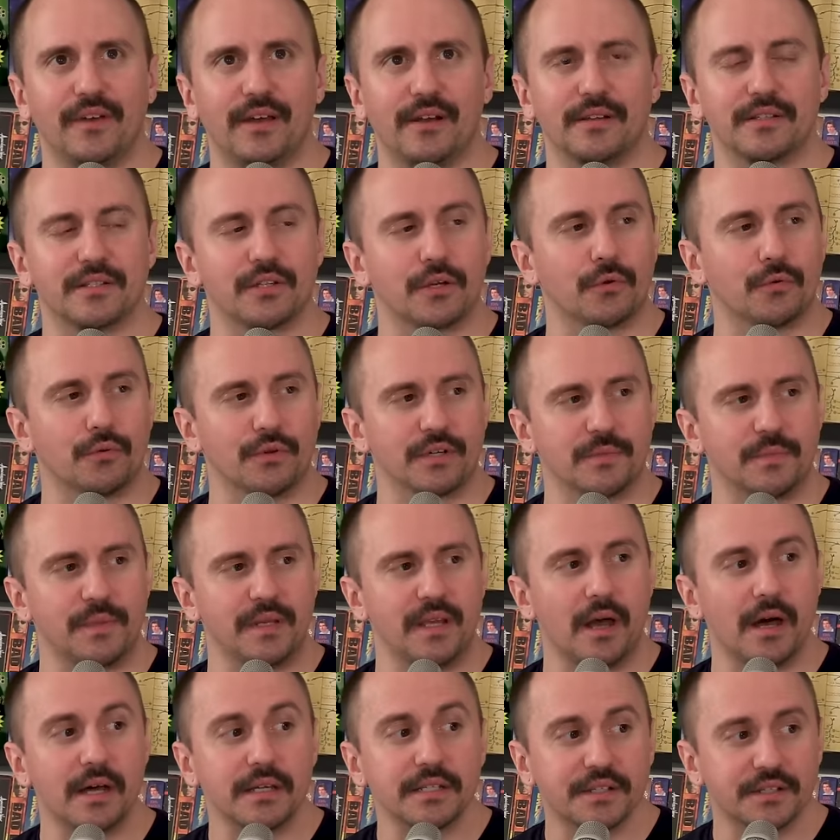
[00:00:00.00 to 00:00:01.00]
out as a
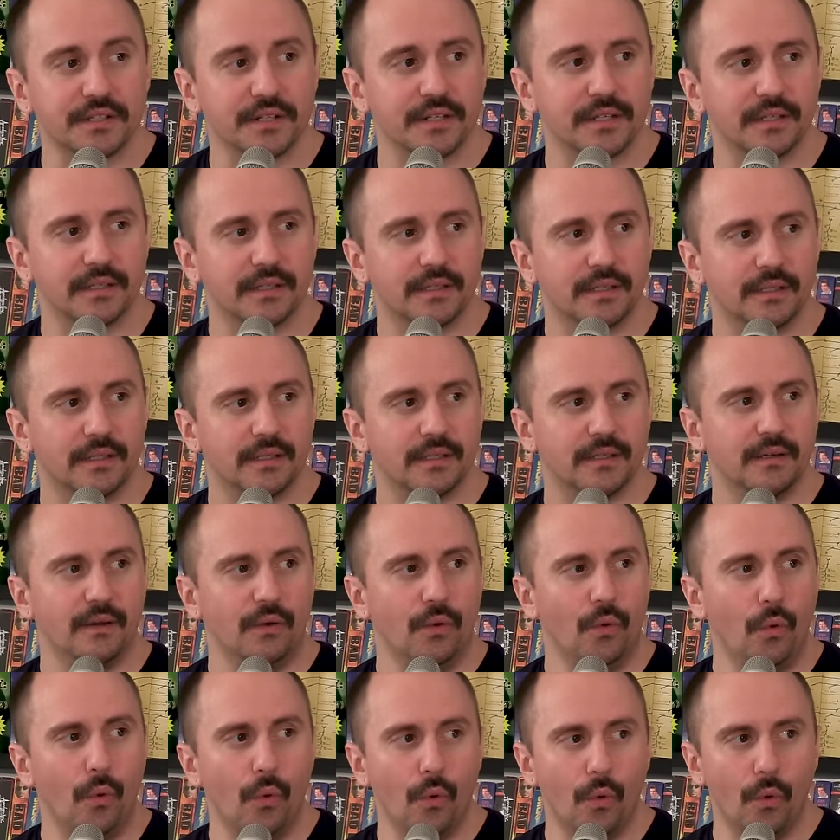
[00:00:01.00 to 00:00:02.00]
crispy husk,
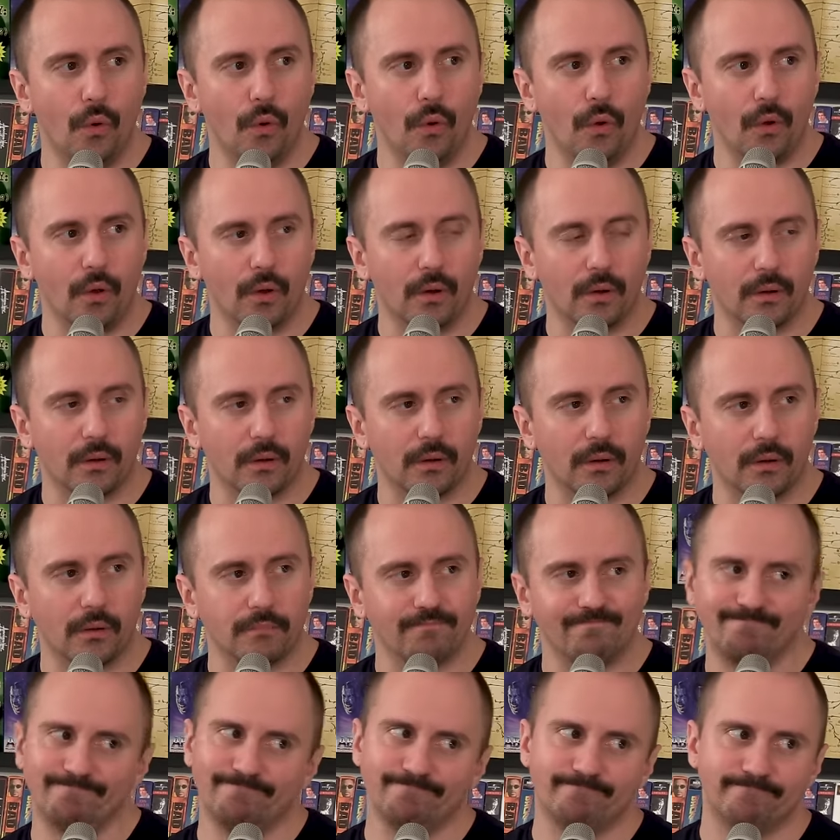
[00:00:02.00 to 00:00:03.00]
or